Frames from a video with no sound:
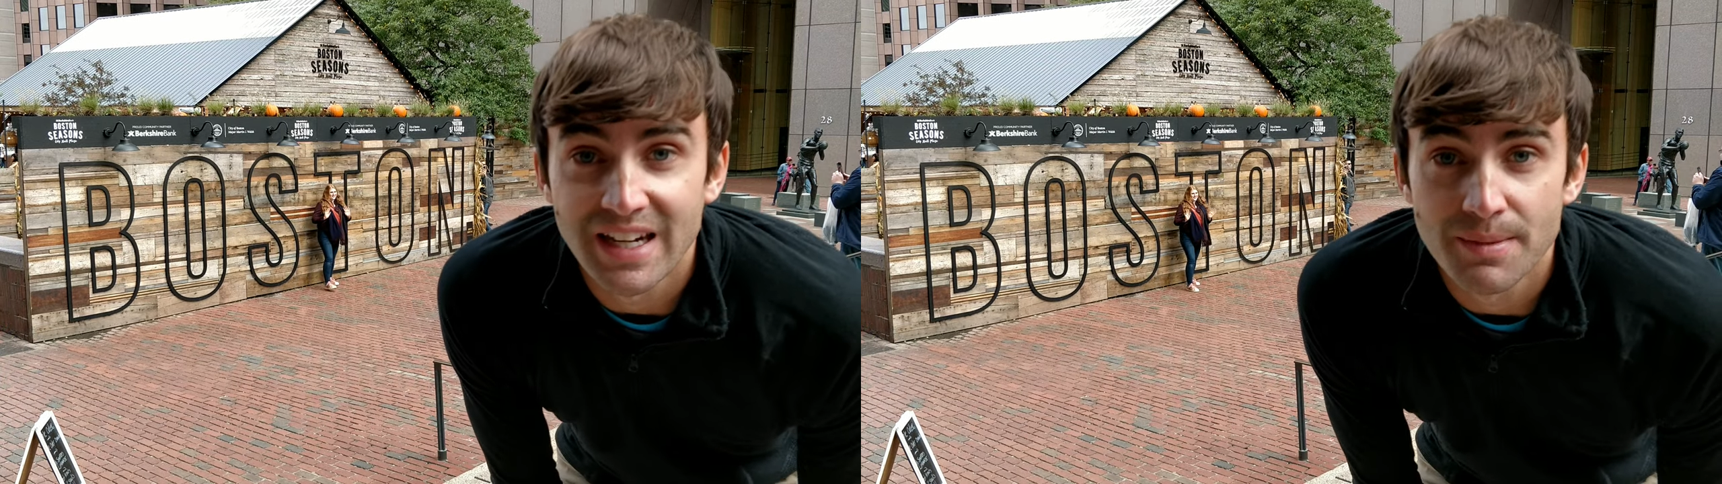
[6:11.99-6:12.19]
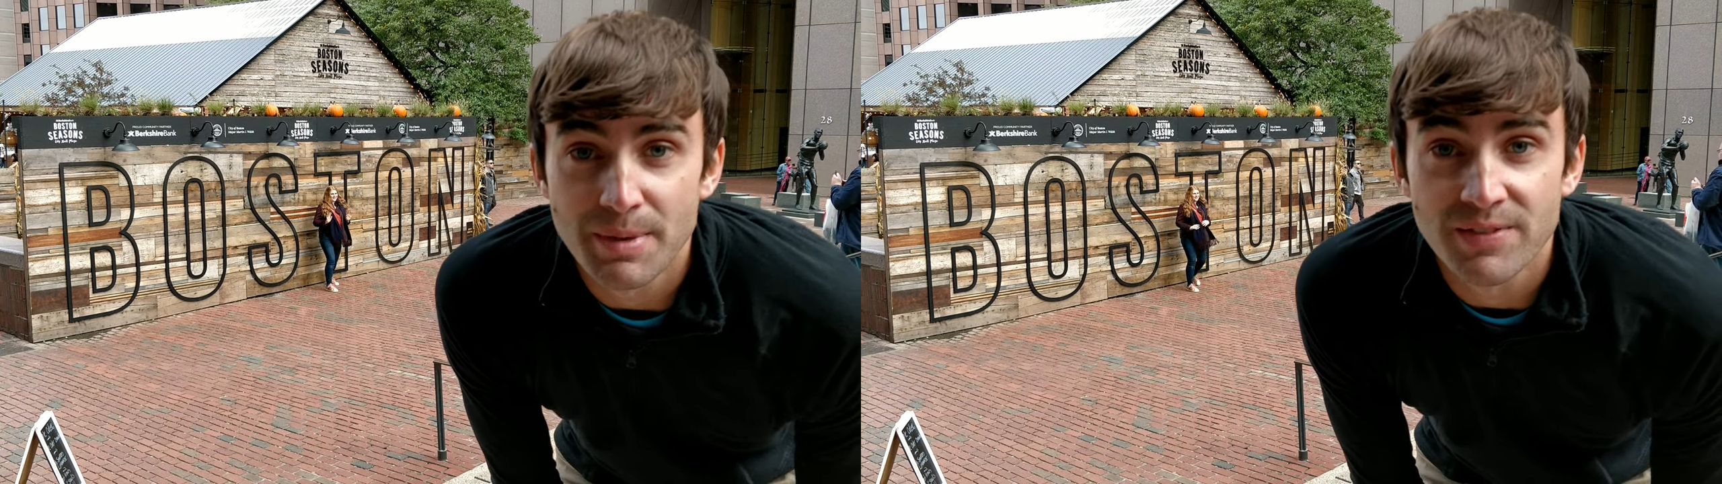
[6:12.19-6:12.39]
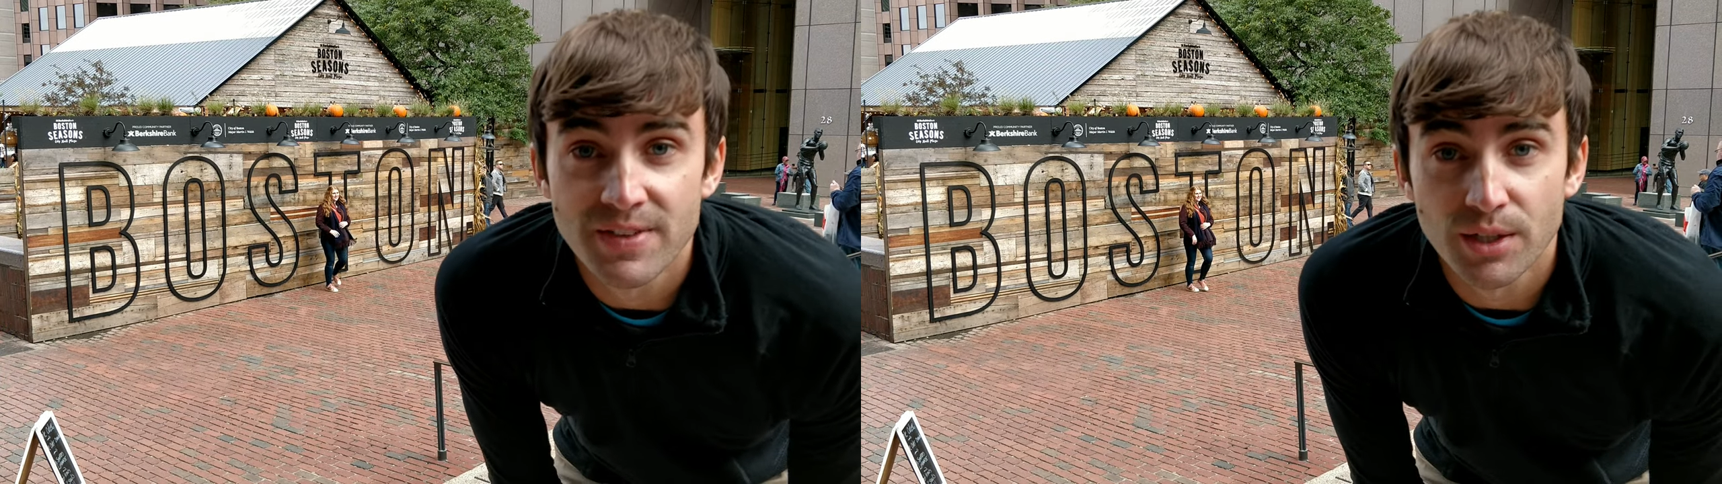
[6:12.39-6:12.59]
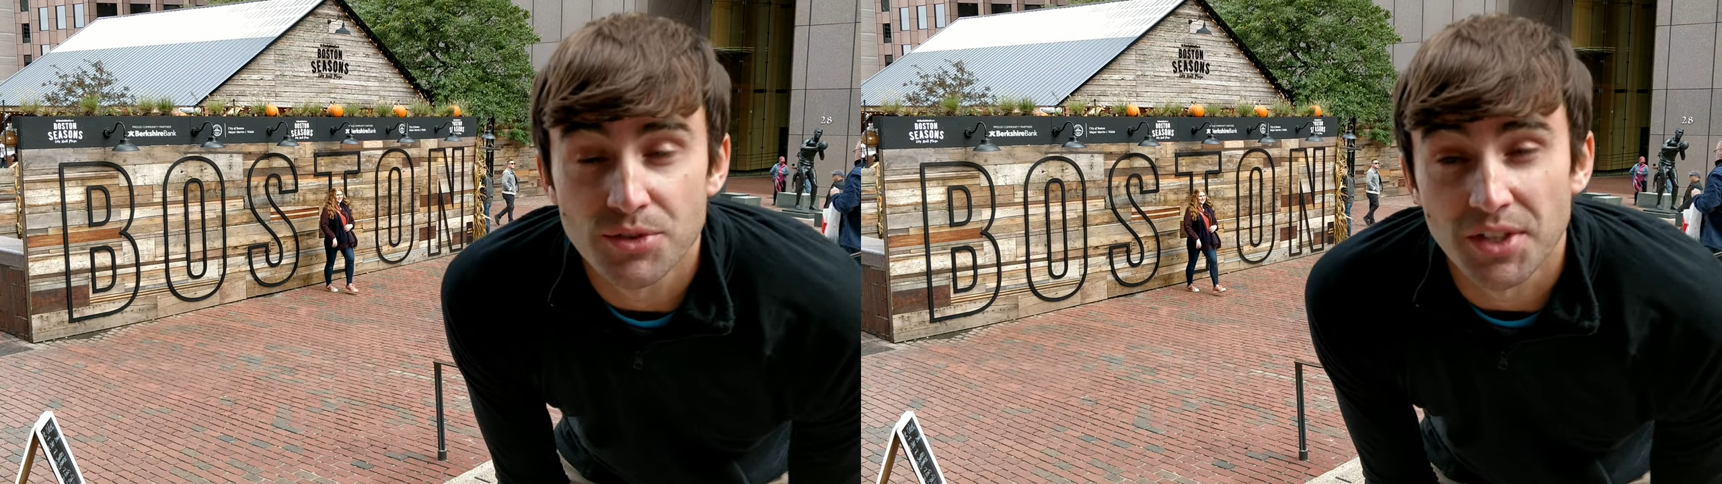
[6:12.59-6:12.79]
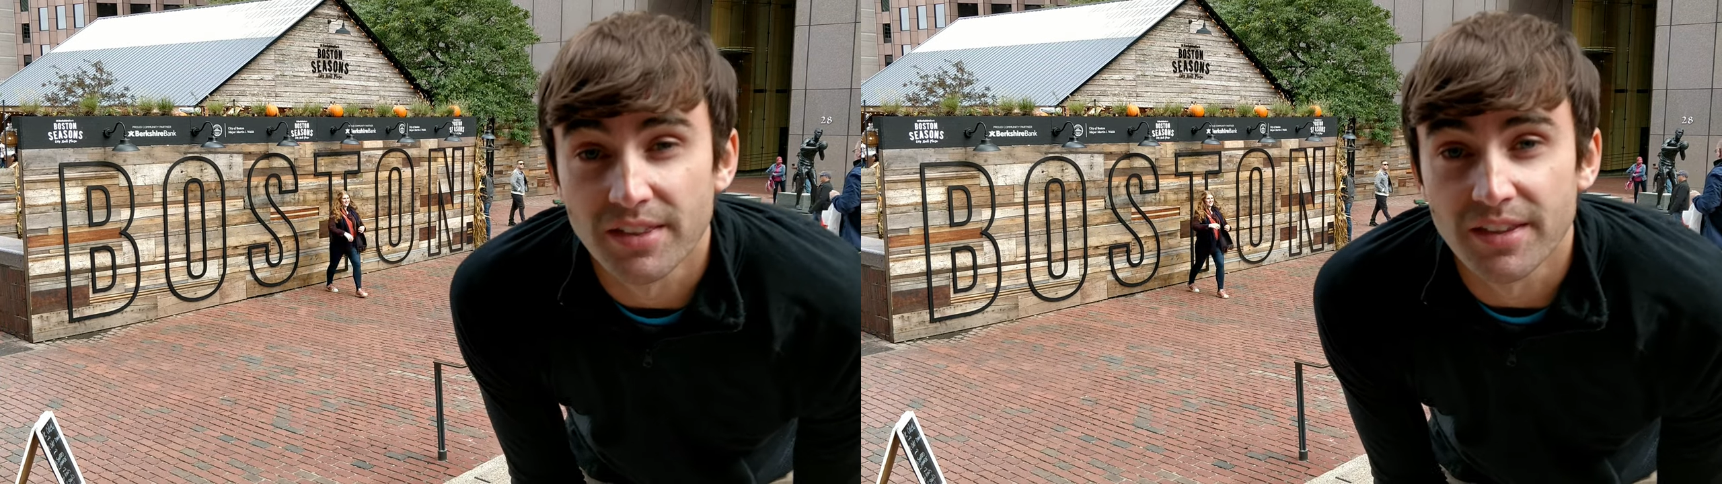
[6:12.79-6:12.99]
and I make
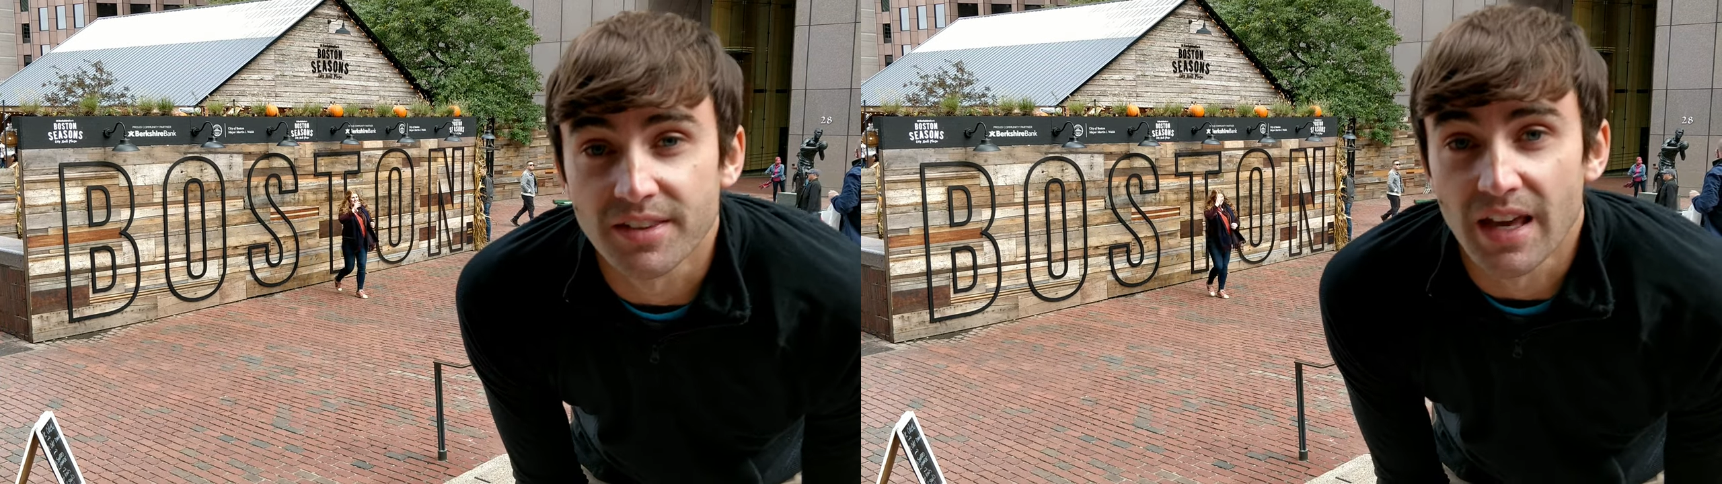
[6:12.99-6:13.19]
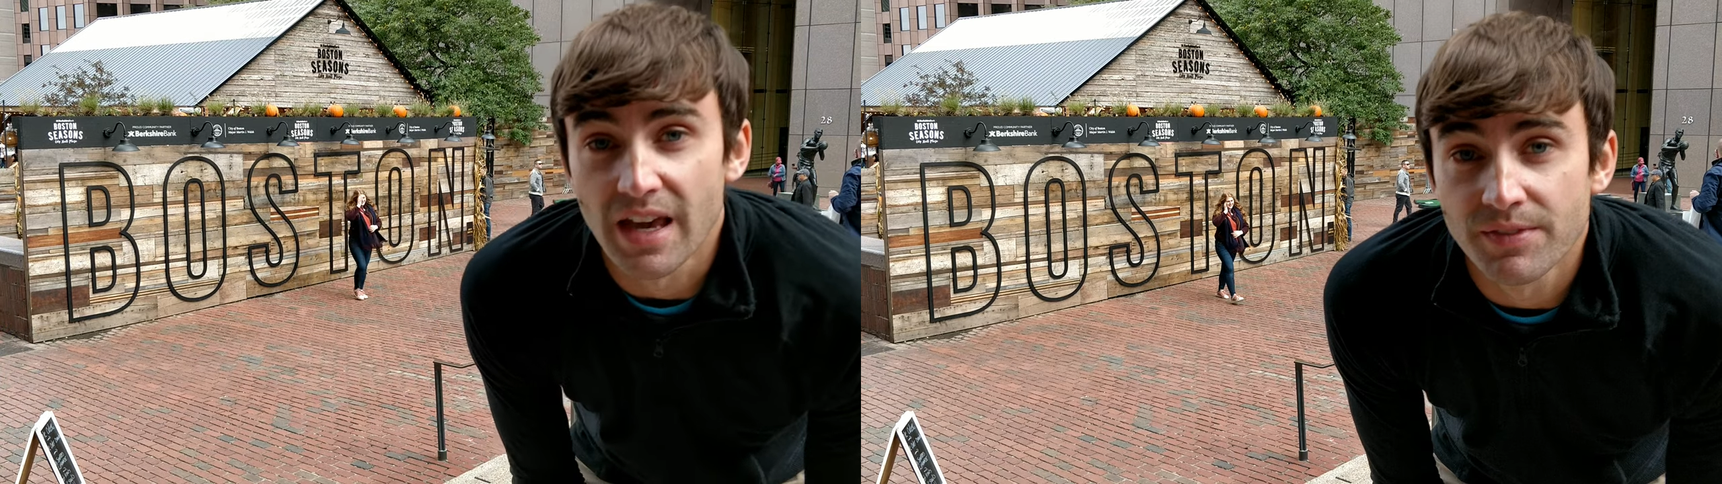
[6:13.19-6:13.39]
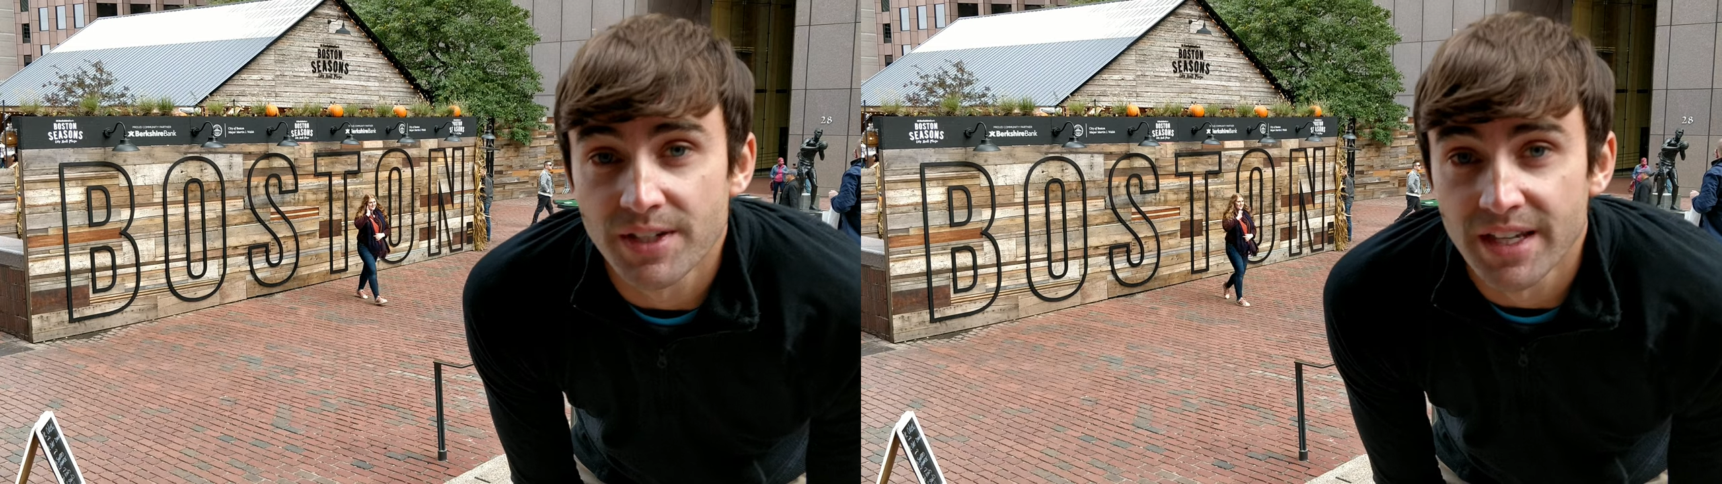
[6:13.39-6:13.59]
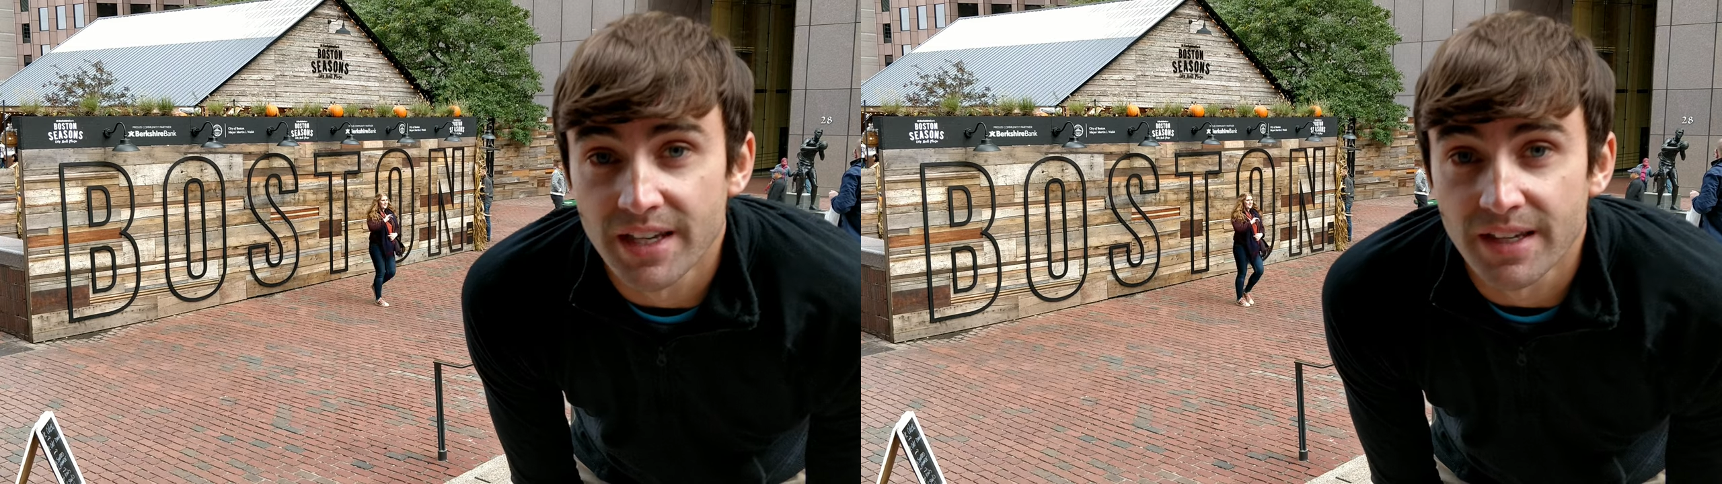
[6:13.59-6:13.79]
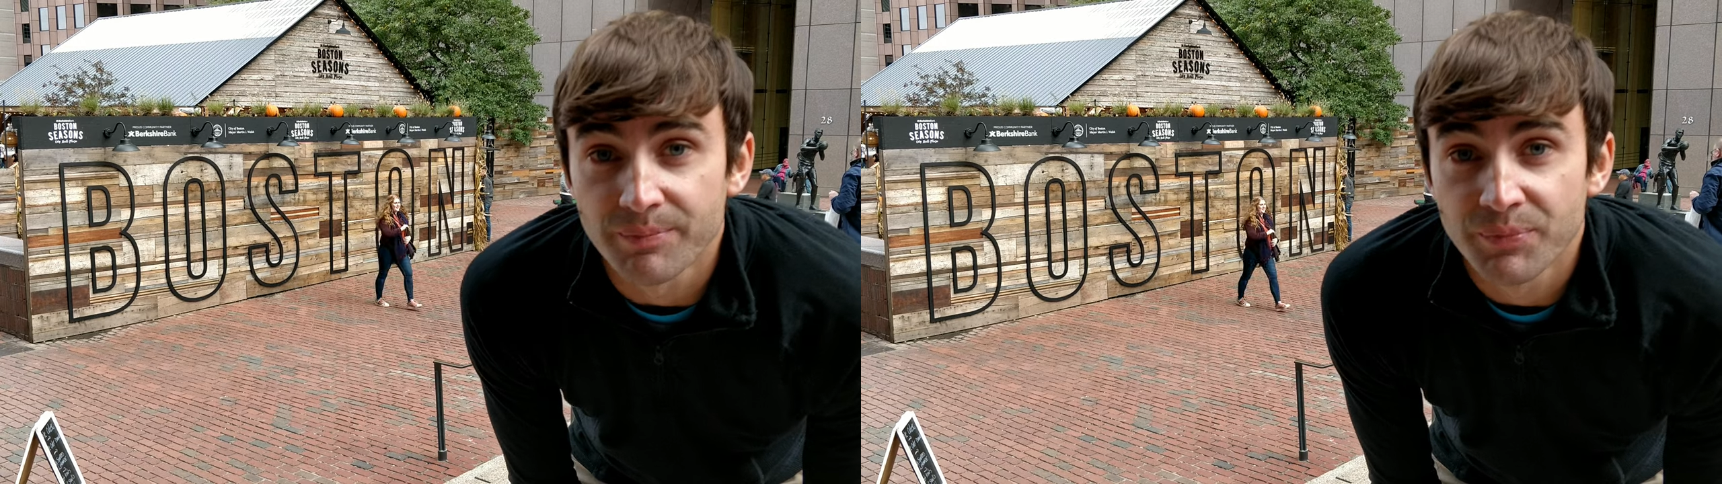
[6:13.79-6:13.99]
videos like this every
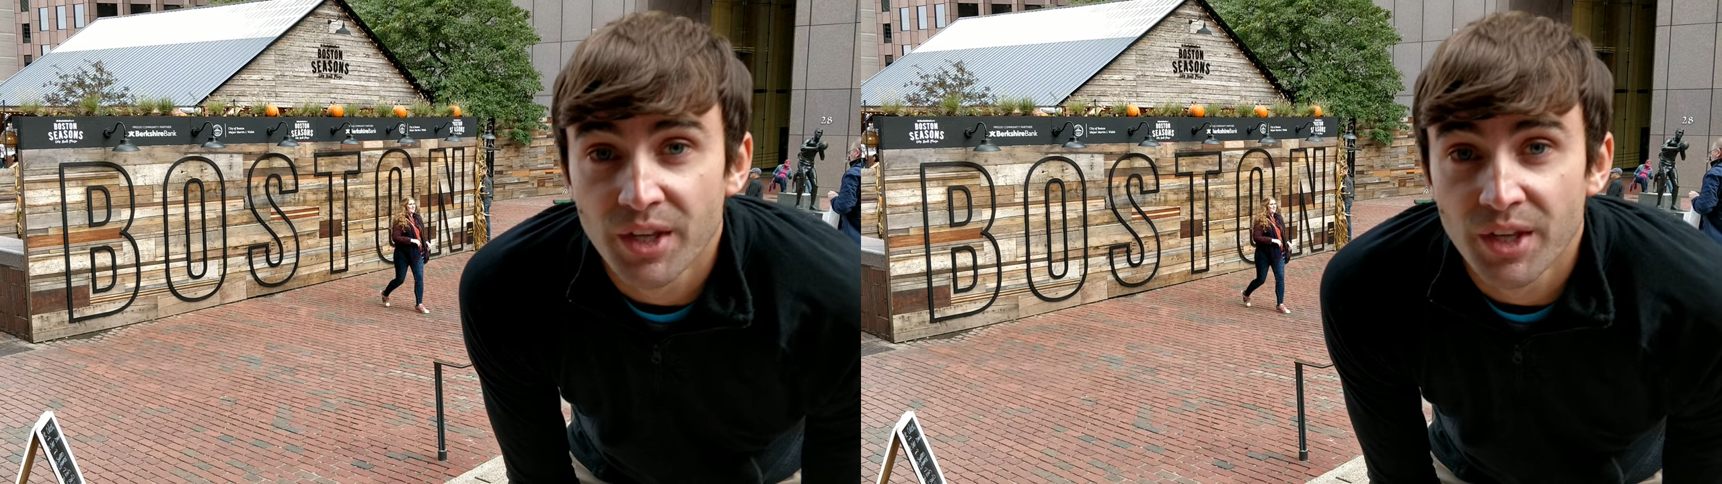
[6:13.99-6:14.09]
day.